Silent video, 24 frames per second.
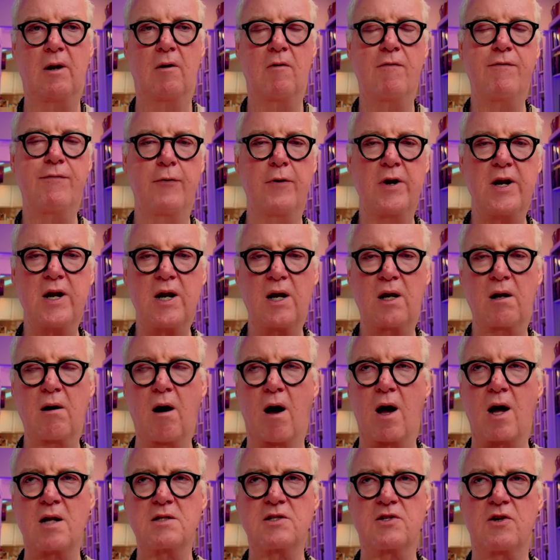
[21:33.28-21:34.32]
free
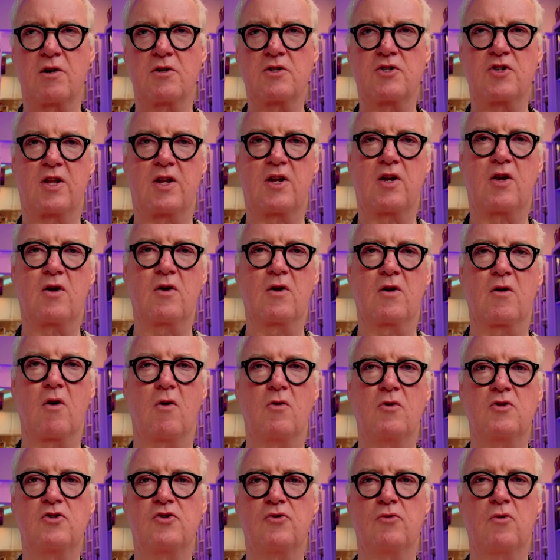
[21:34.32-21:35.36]
concerts that you can
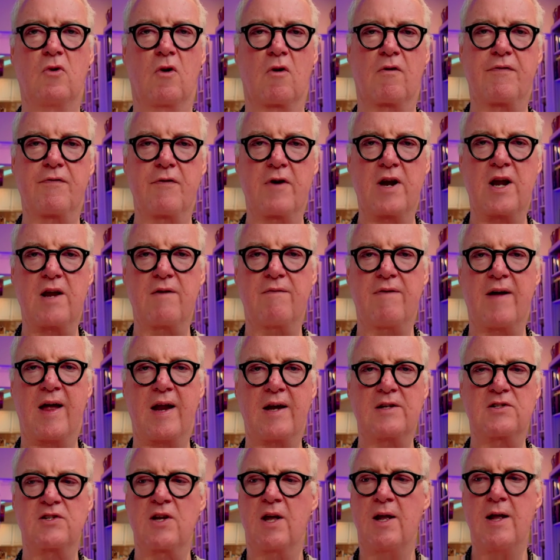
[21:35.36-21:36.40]
go to or free
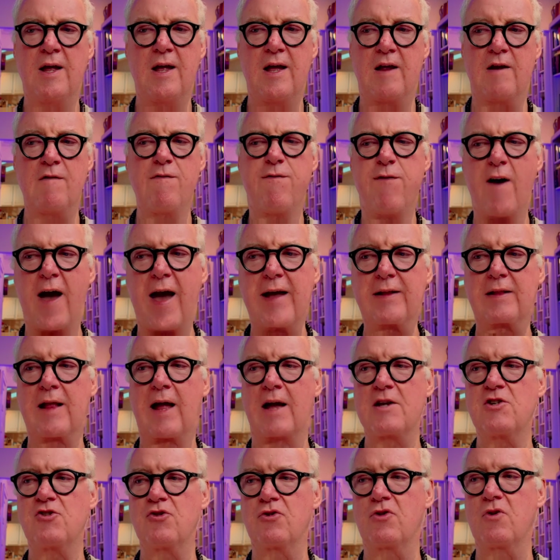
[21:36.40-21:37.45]
events. In fact,
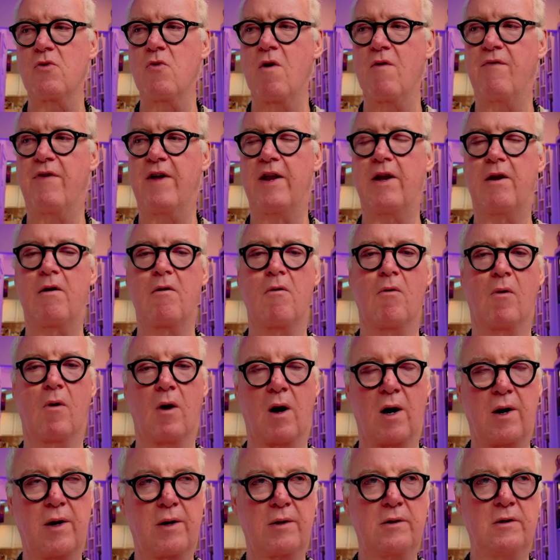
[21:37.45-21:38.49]
I should do a video
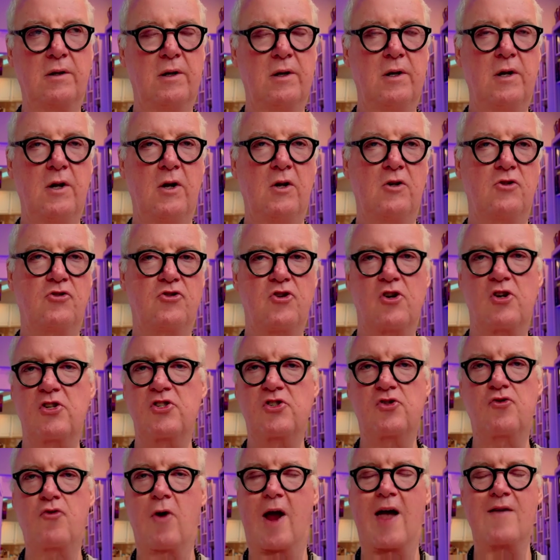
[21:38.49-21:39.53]
on
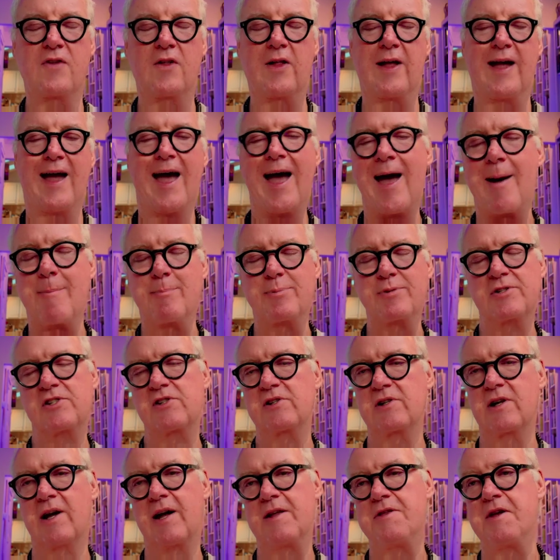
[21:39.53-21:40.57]
just travel
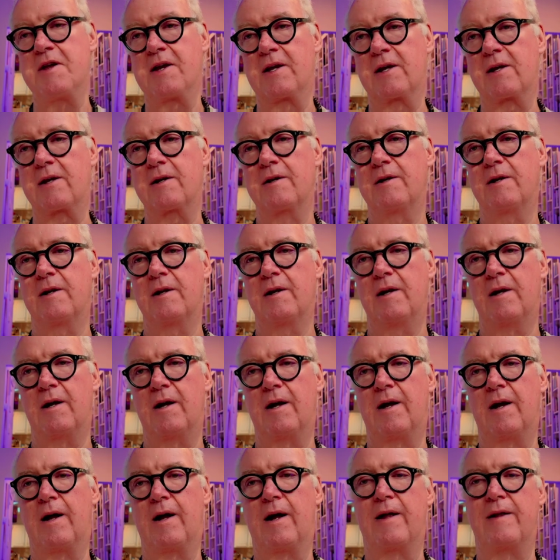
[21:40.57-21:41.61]
apps. I think
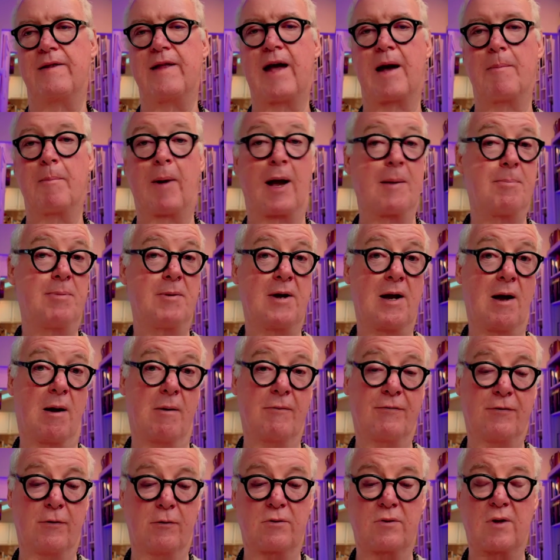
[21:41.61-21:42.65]
that might be
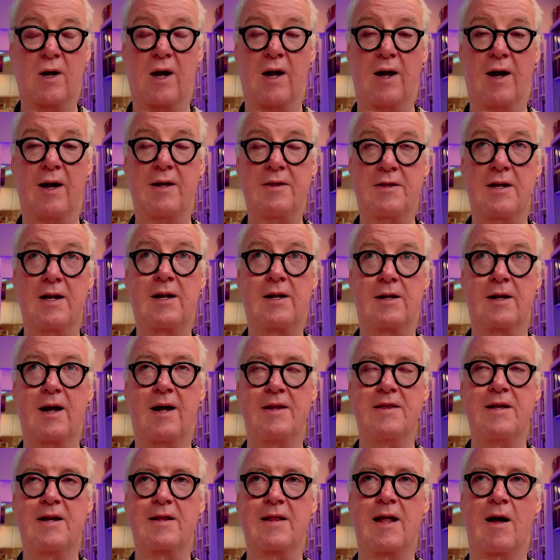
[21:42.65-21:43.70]
helpful. I think
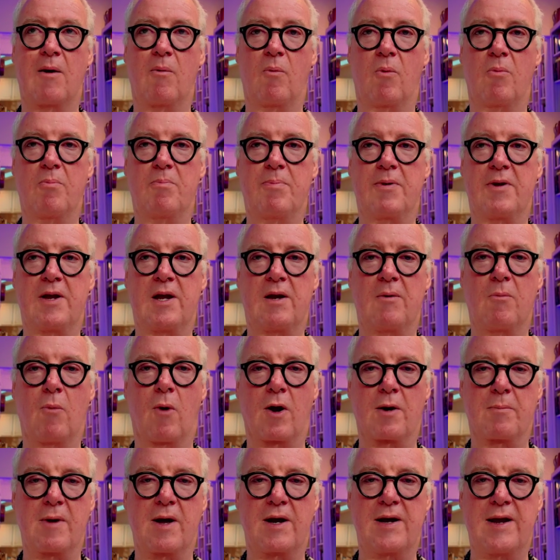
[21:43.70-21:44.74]
that would be
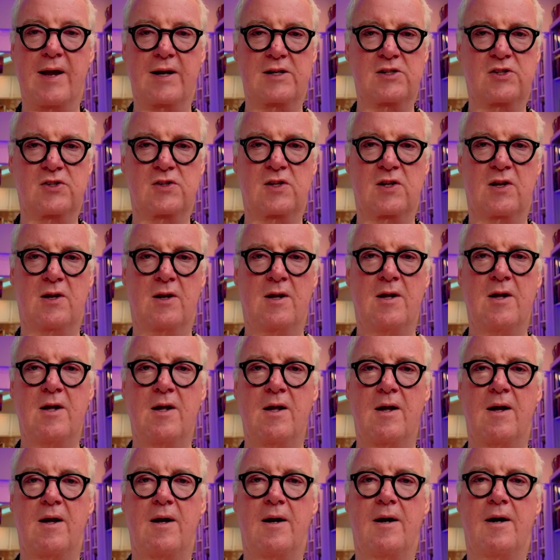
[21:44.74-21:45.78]
one of my next
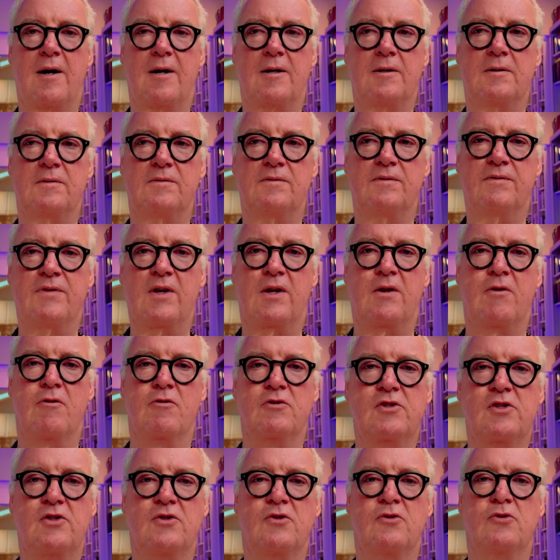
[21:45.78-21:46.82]

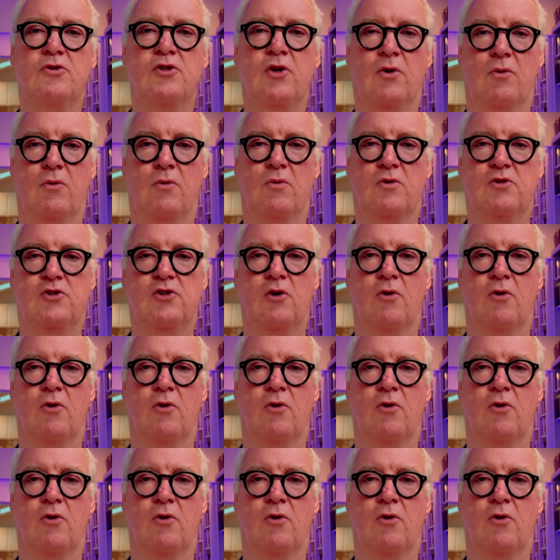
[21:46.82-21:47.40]
videos to do. So